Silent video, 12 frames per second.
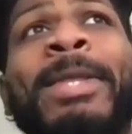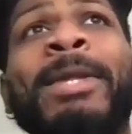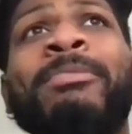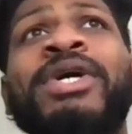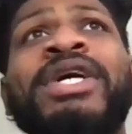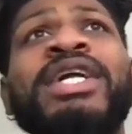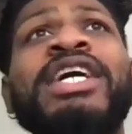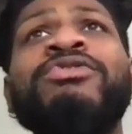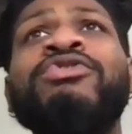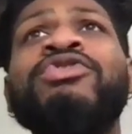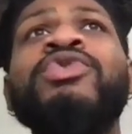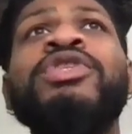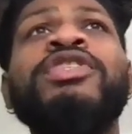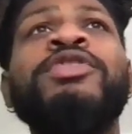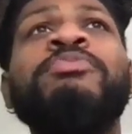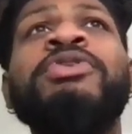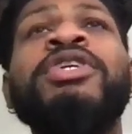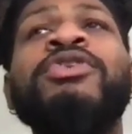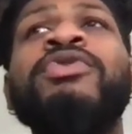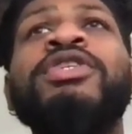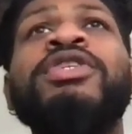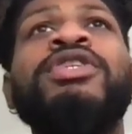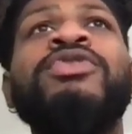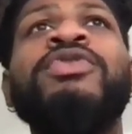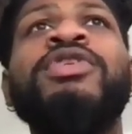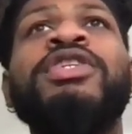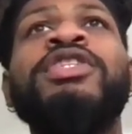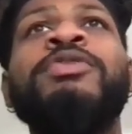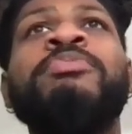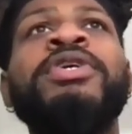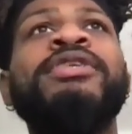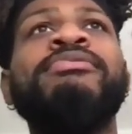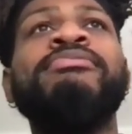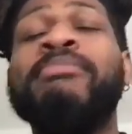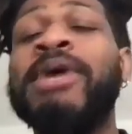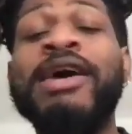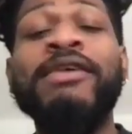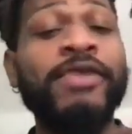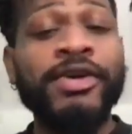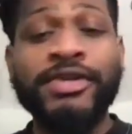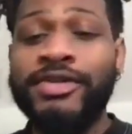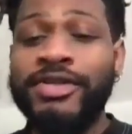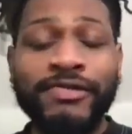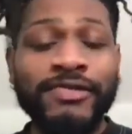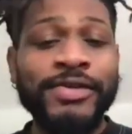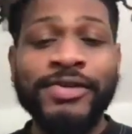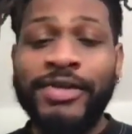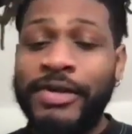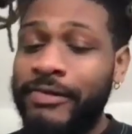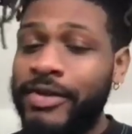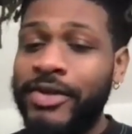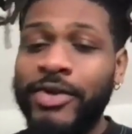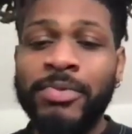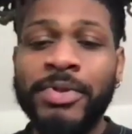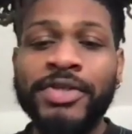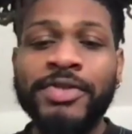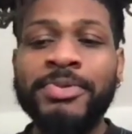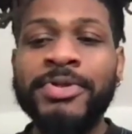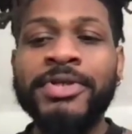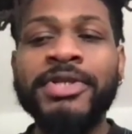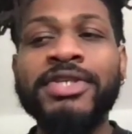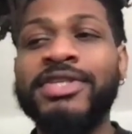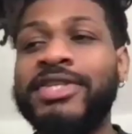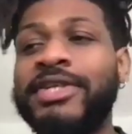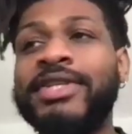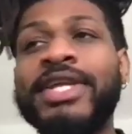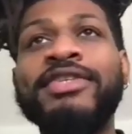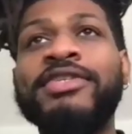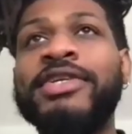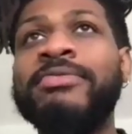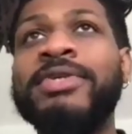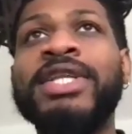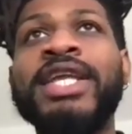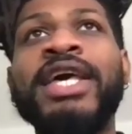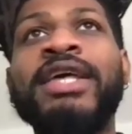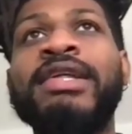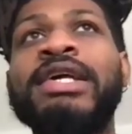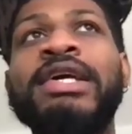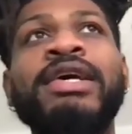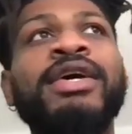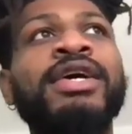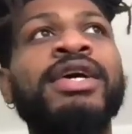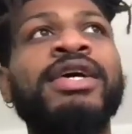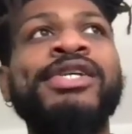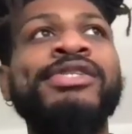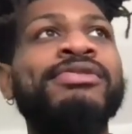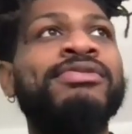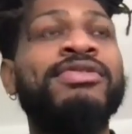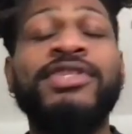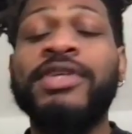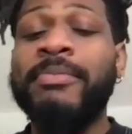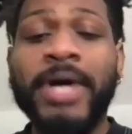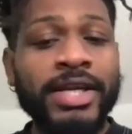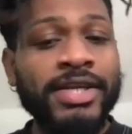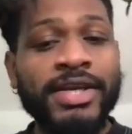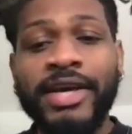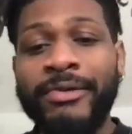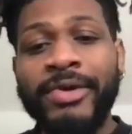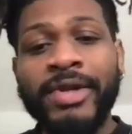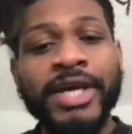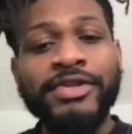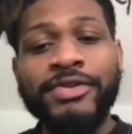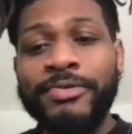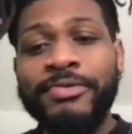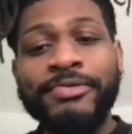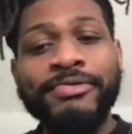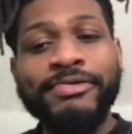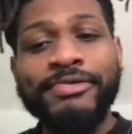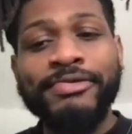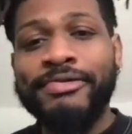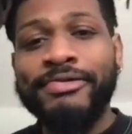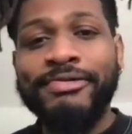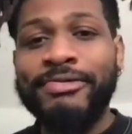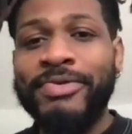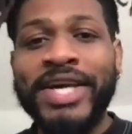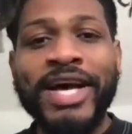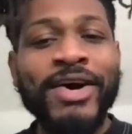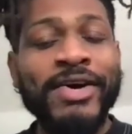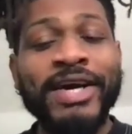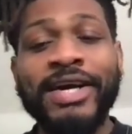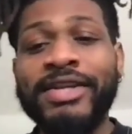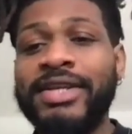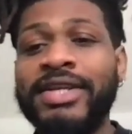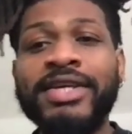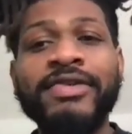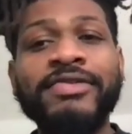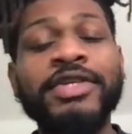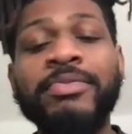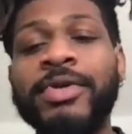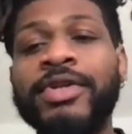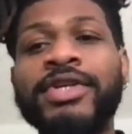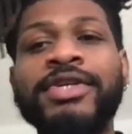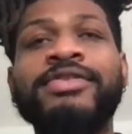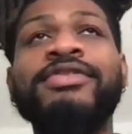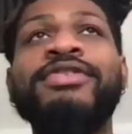but yeah, that's what you can expect. You can expect my version of the human experience, and that's something that somebody can relate to. We all kind of live similar